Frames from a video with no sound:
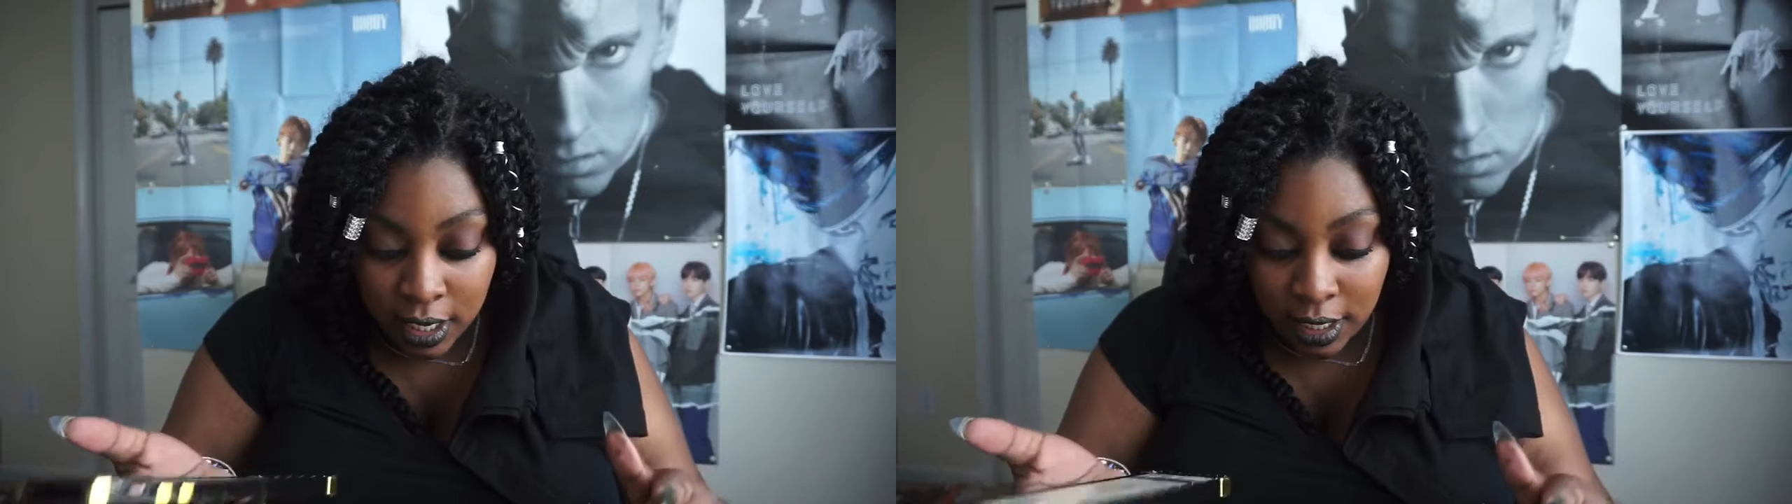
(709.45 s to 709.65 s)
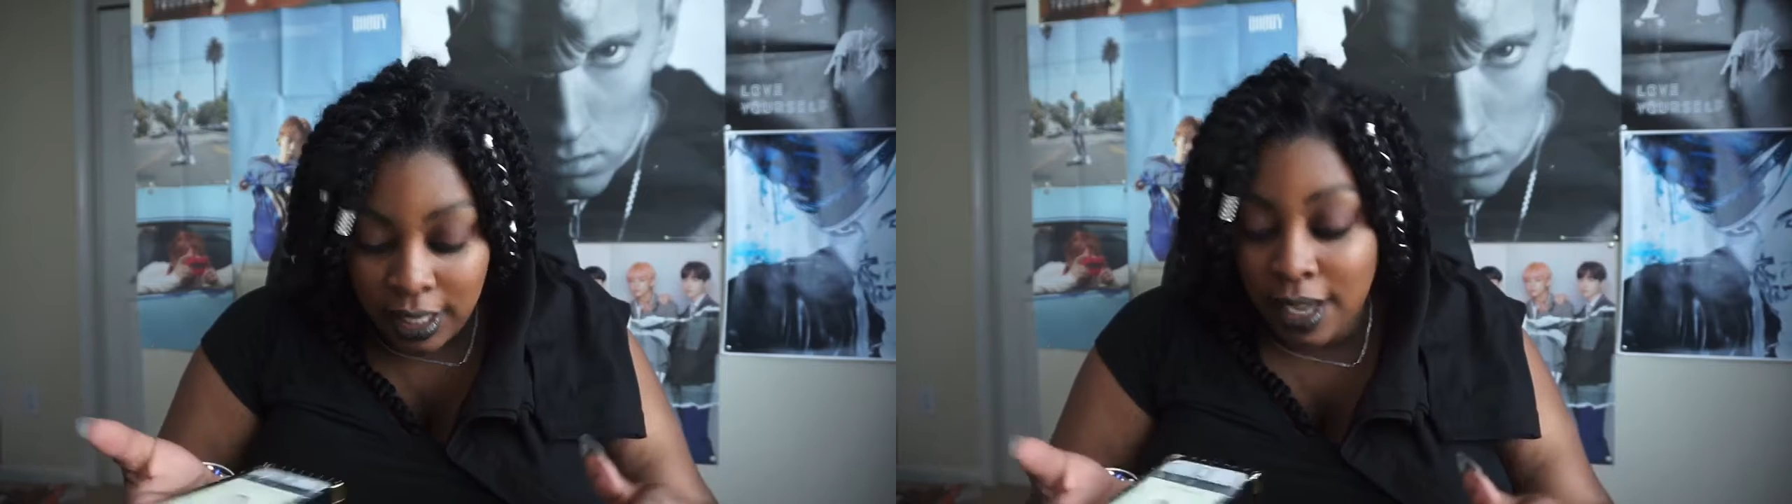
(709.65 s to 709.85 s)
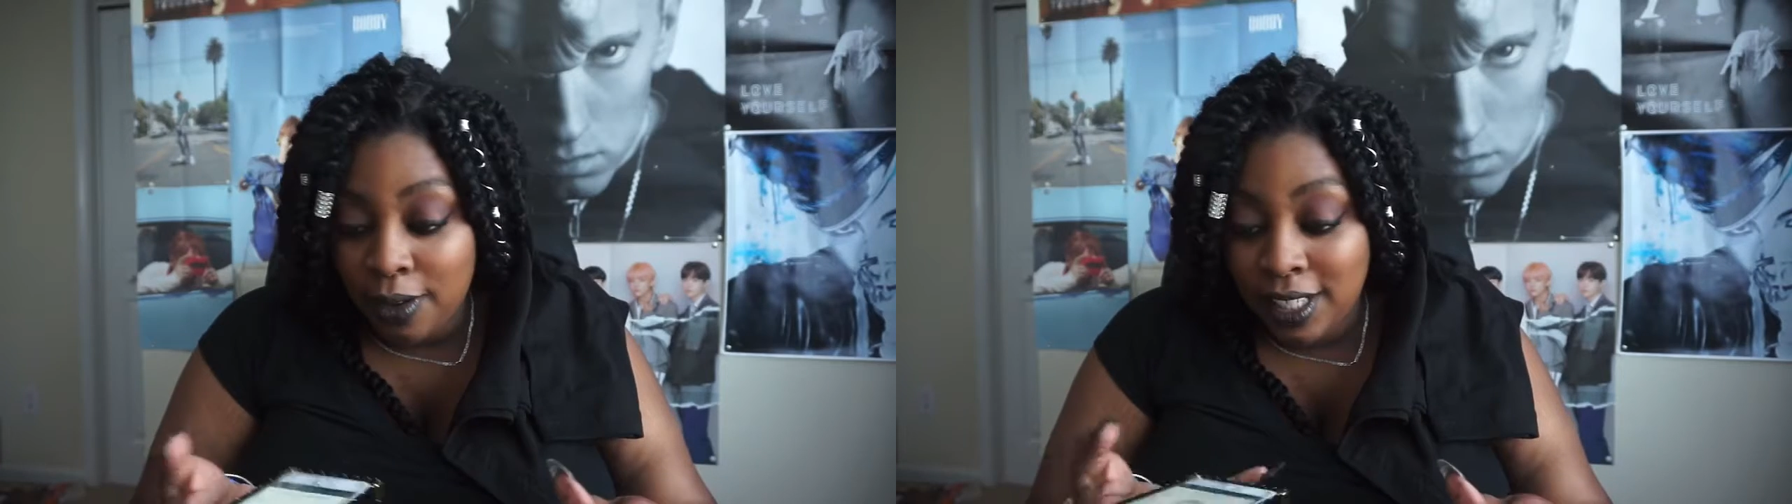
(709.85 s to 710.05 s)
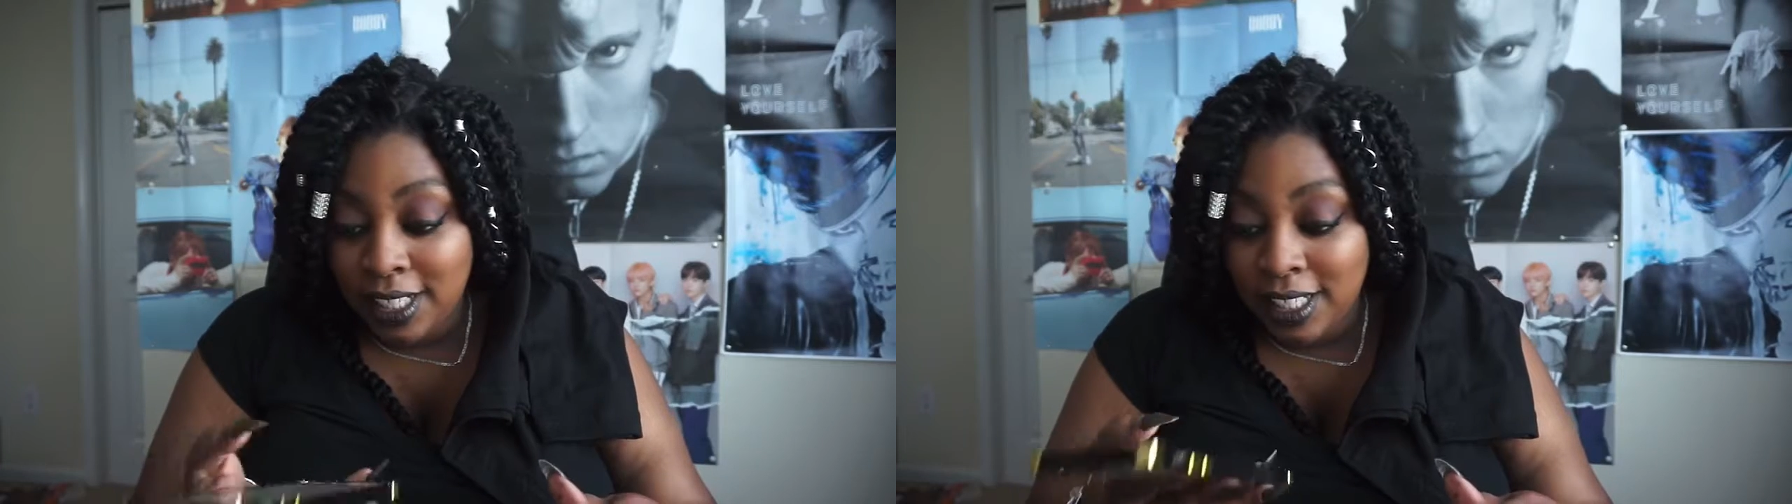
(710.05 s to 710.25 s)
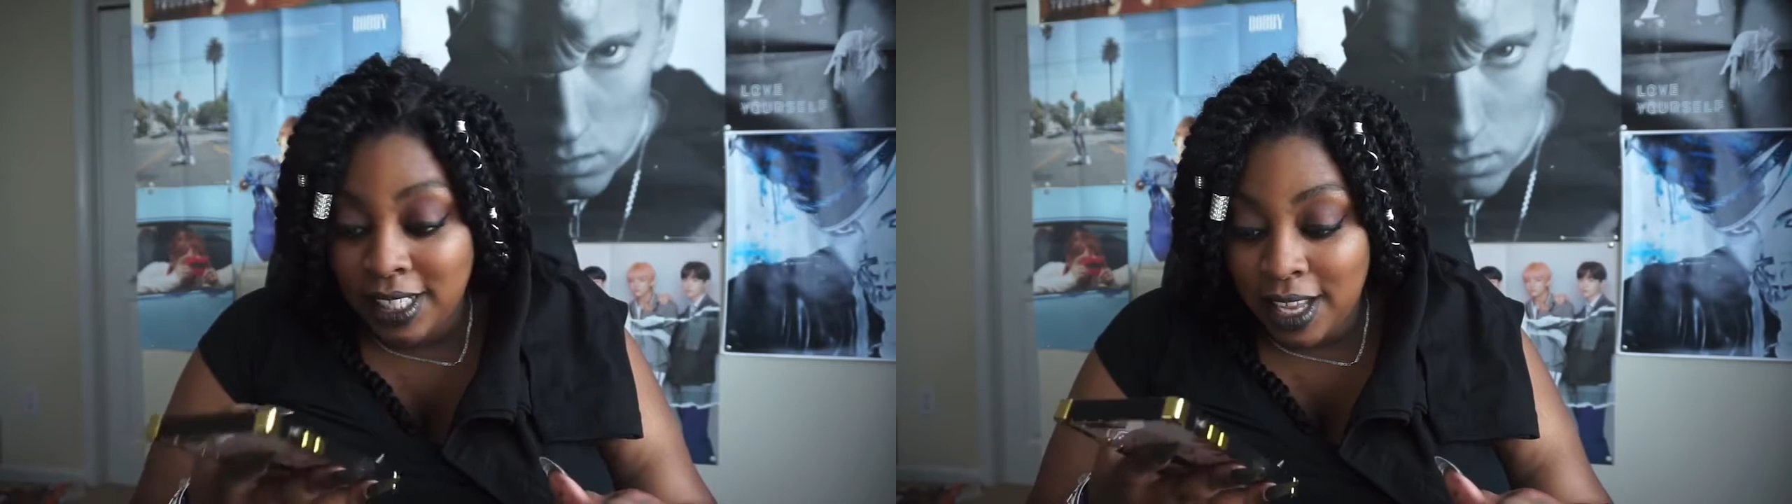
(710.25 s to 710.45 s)
Yeah, this
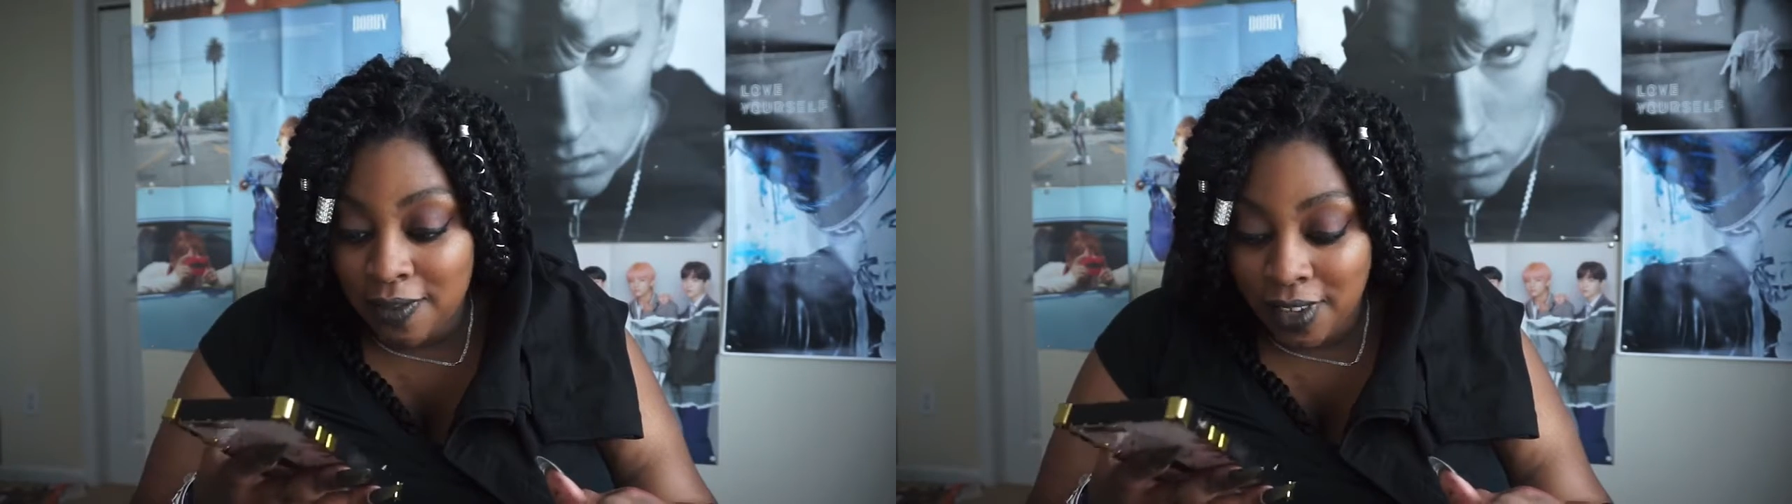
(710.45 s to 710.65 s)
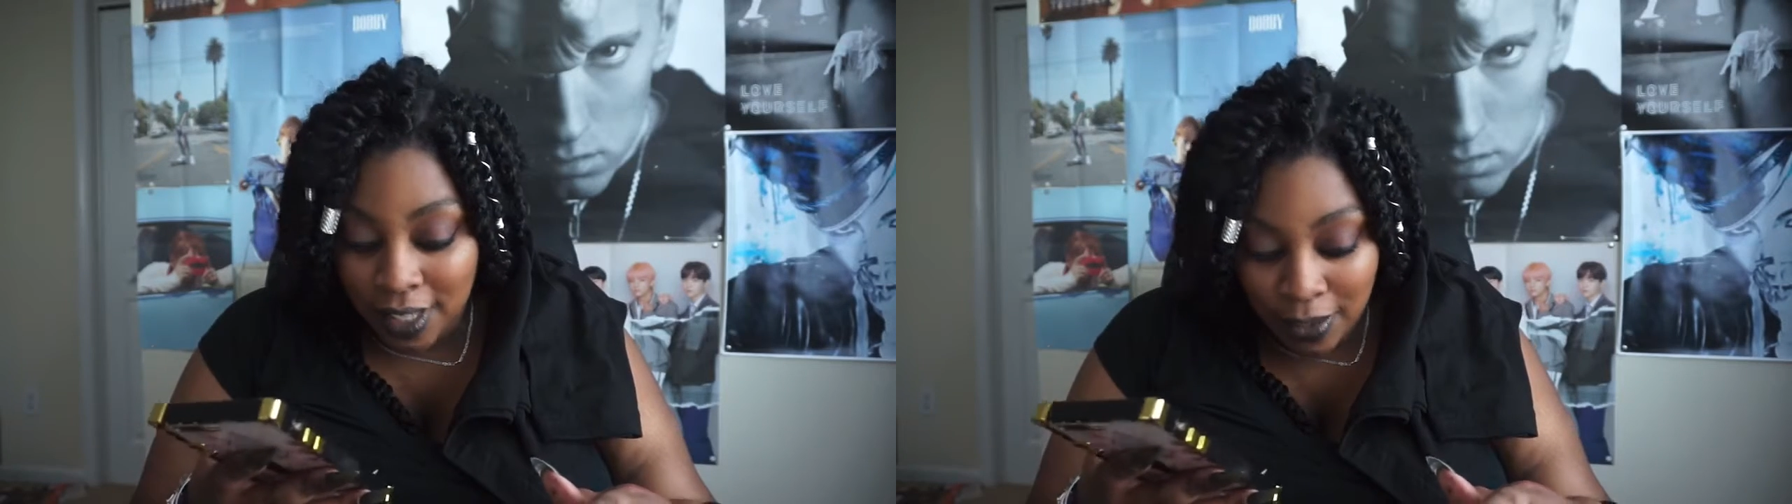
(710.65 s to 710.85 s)
is definitely